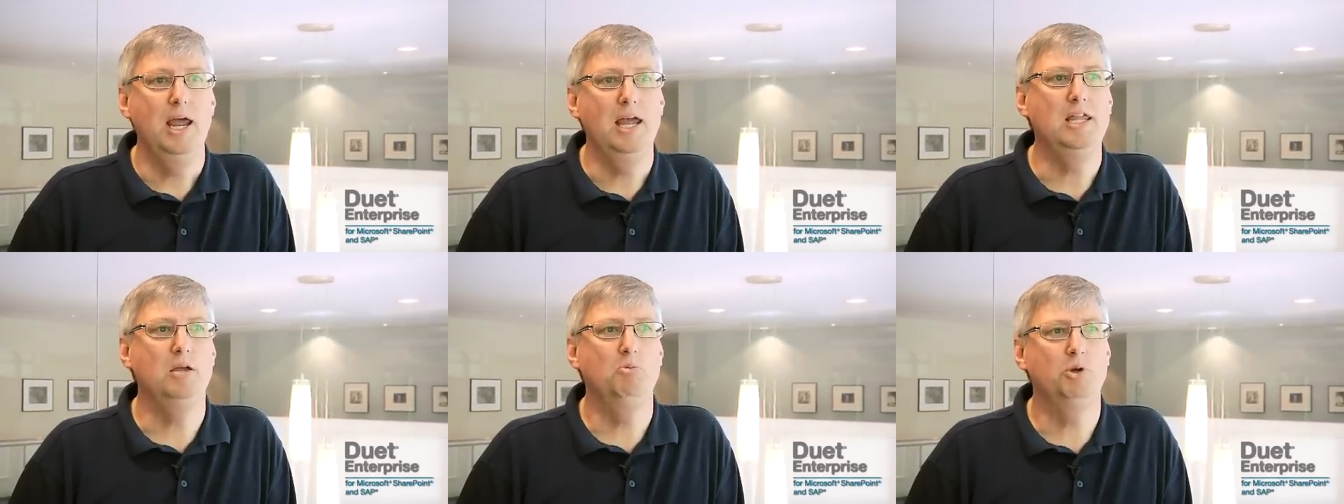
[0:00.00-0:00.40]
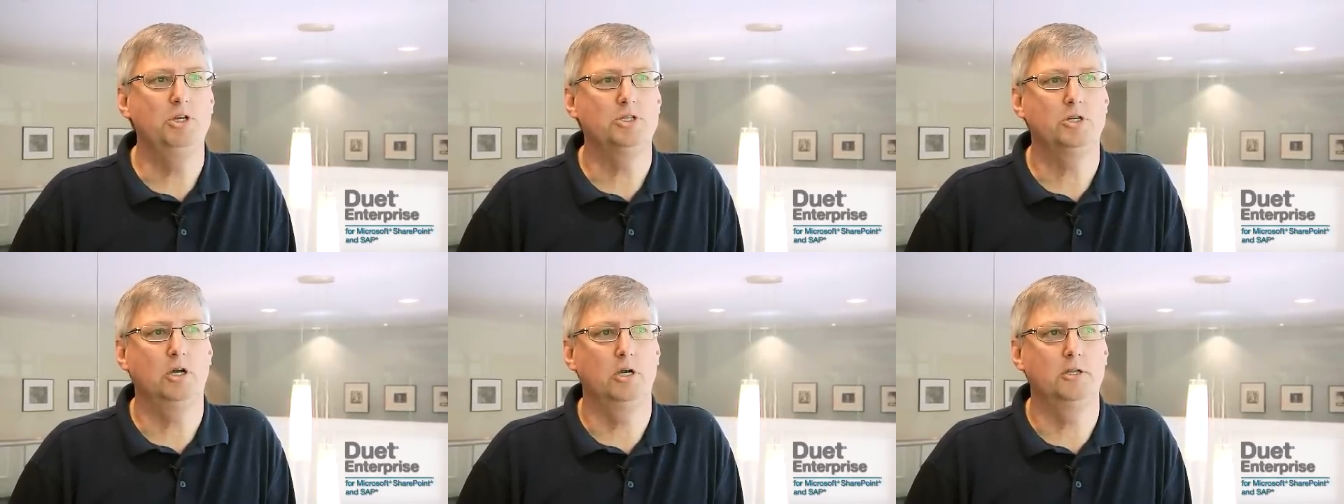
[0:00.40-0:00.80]
And then we
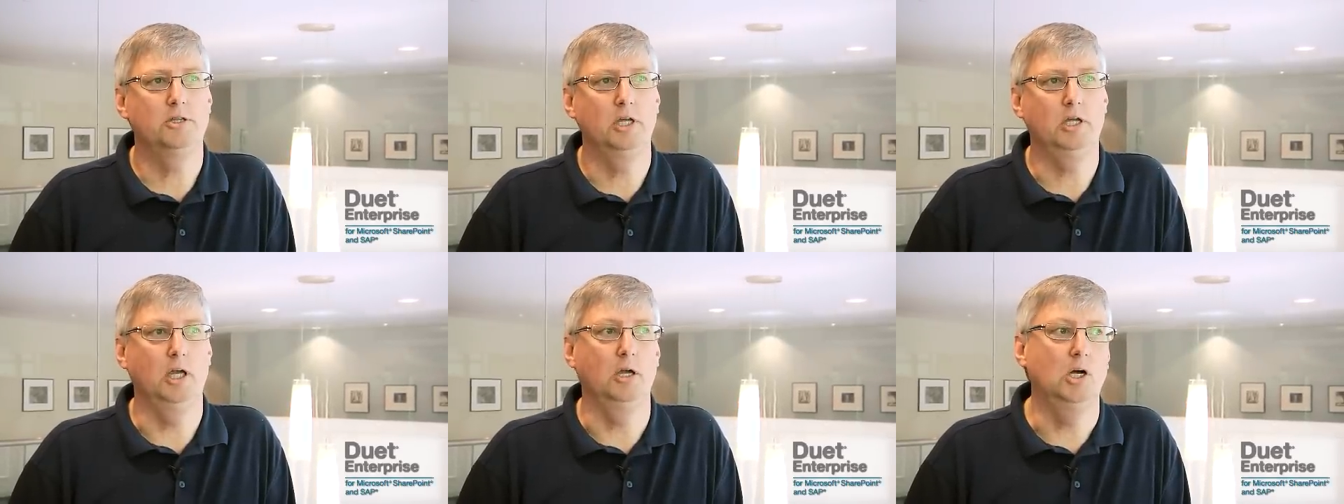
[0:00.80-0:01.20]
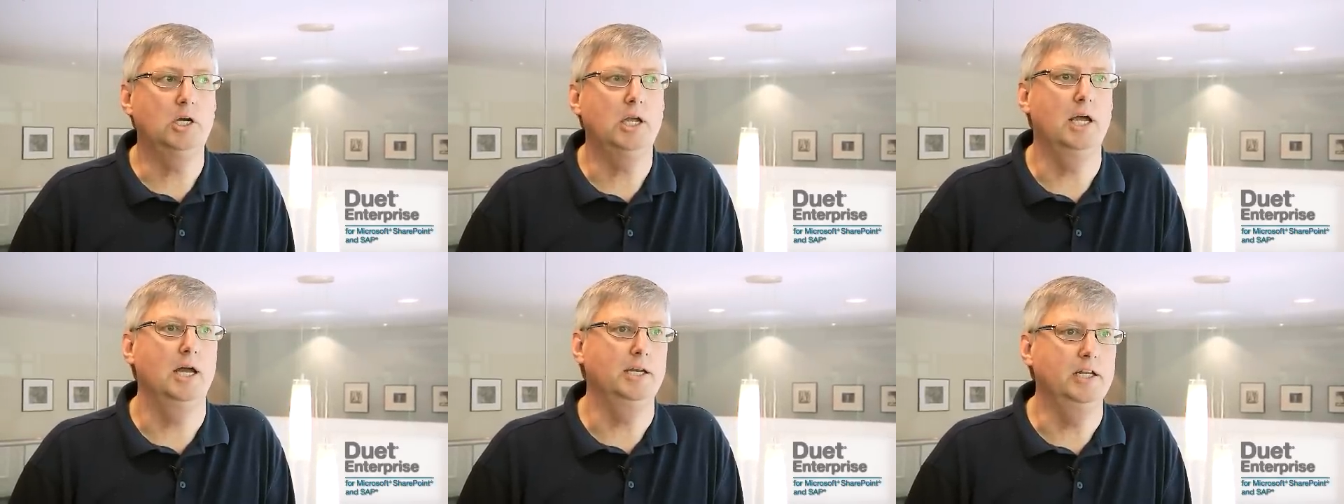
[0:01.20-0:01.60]
start thinking,
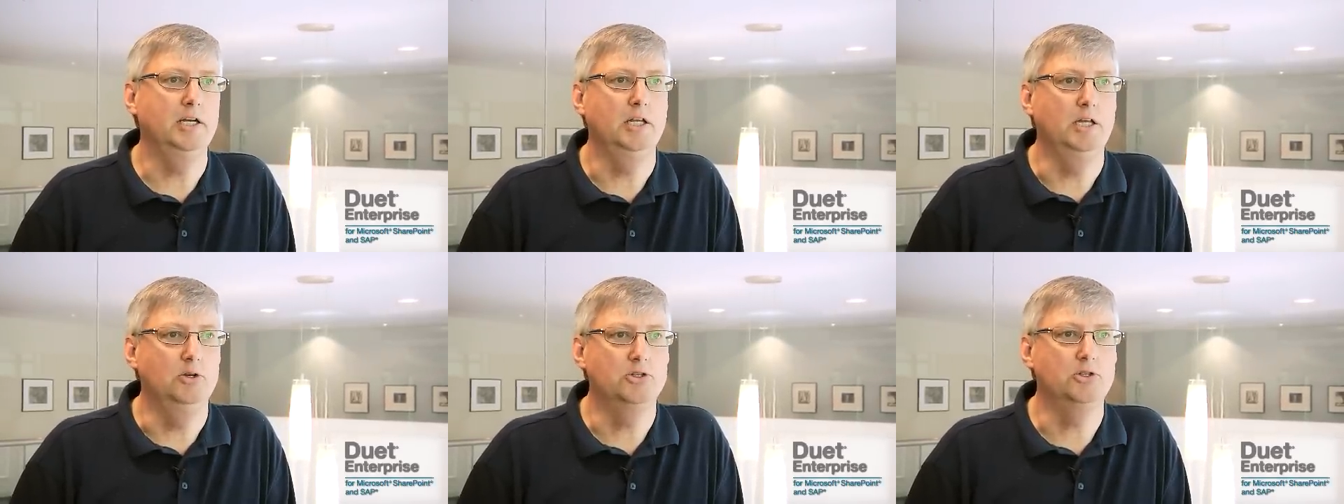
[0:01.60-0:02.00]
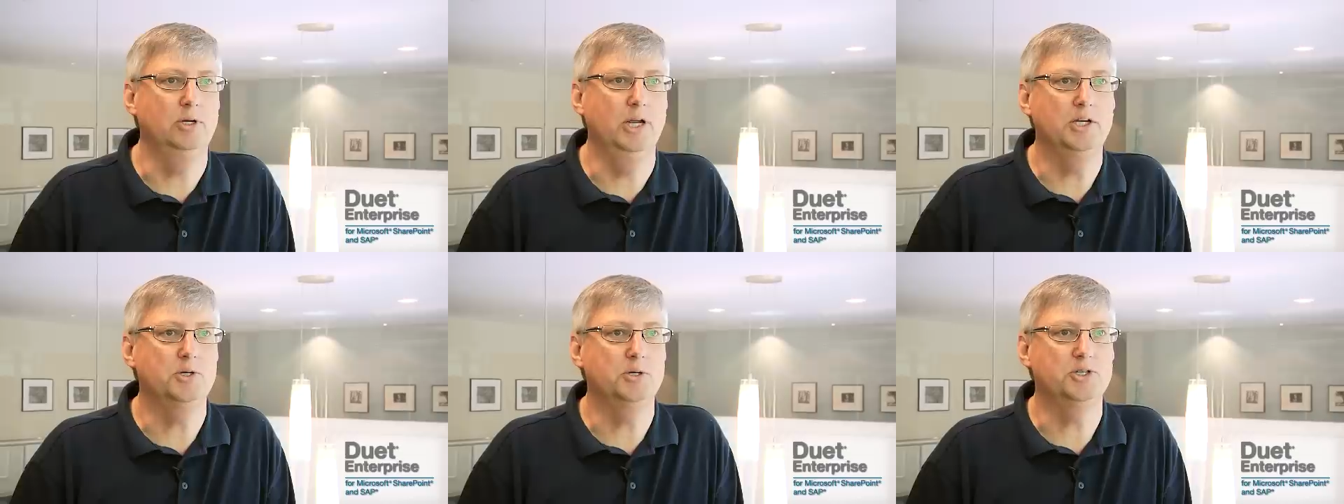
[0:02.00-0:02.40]
okay, I need a
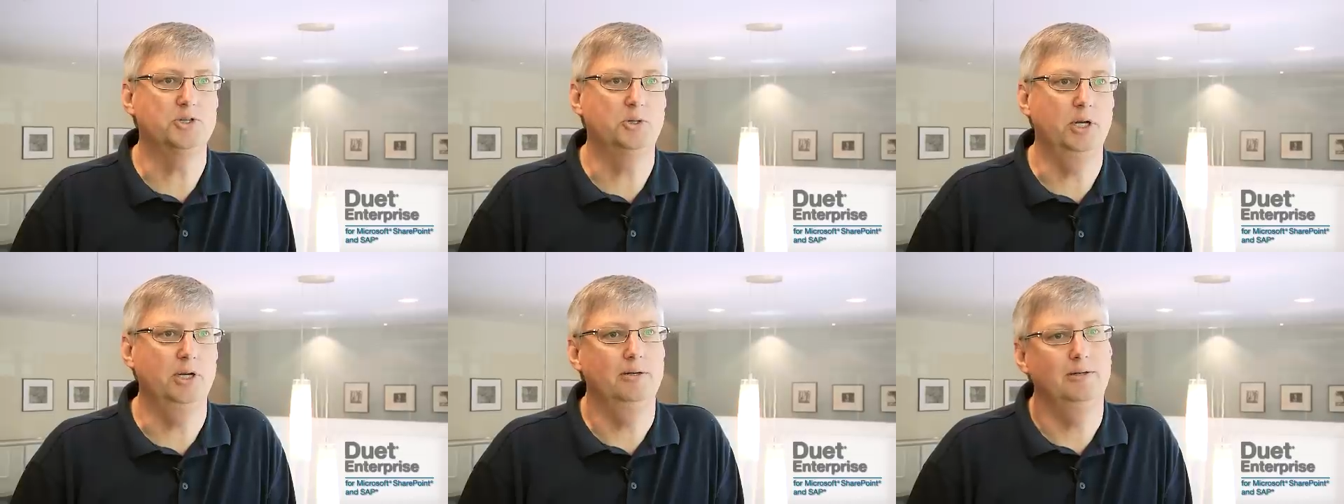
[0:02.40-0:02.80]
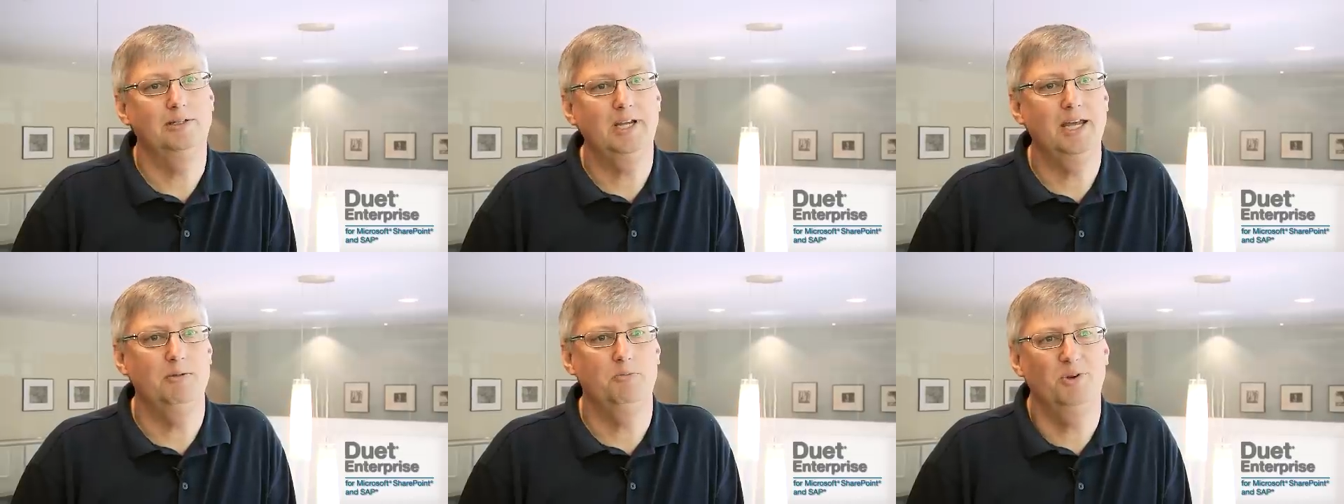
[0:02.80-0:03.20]
user entry screen.
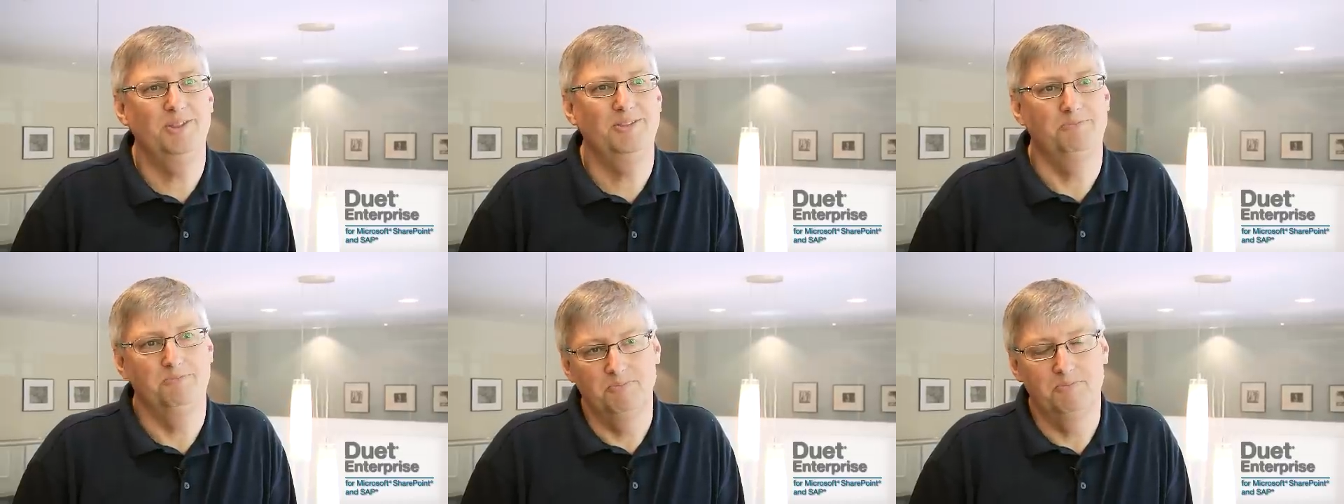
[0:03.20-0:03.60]
Okay, well,